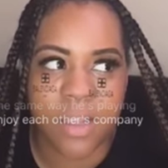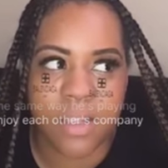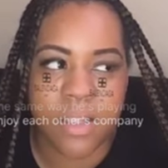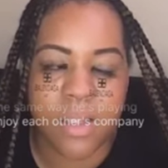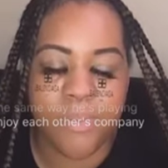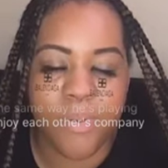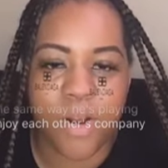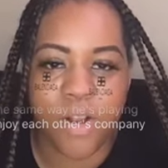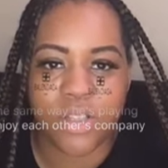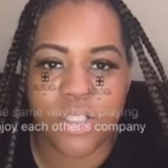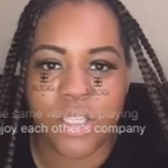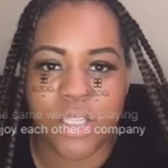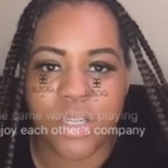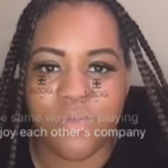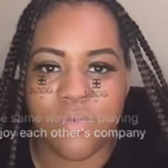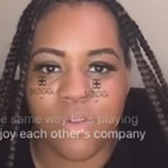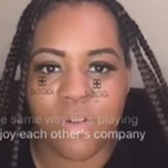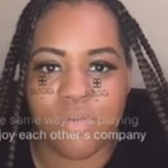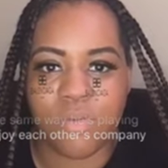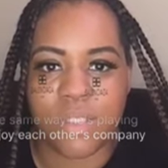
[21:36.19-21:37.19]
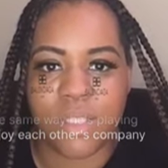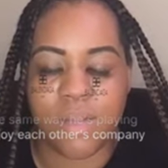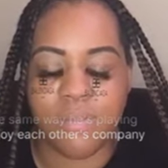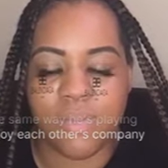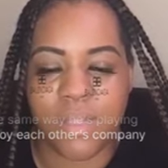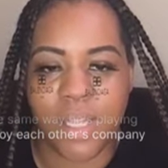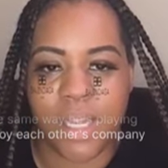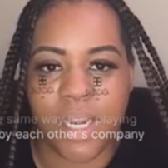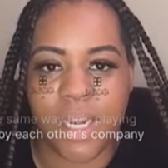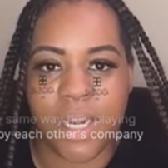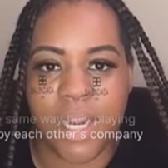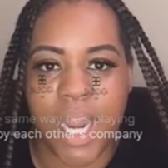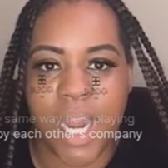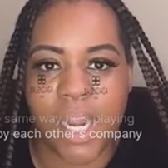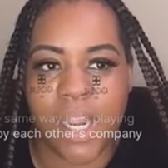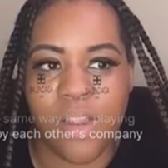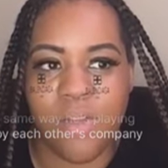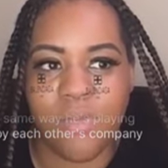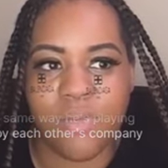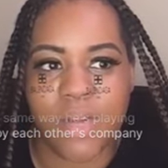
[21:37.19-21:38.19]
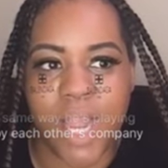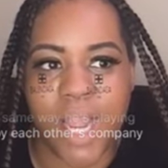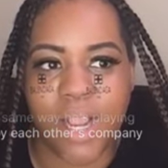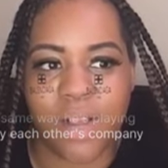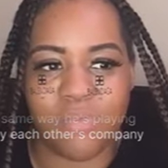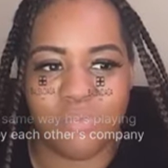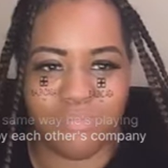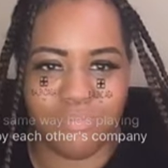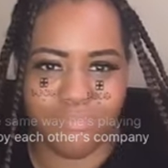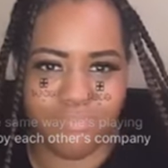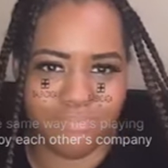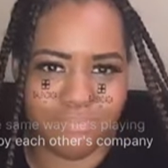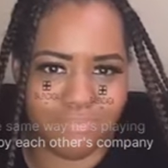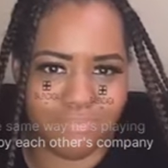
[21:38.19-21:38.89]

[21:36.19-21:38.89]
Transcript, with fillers: the person wrote something and you like mm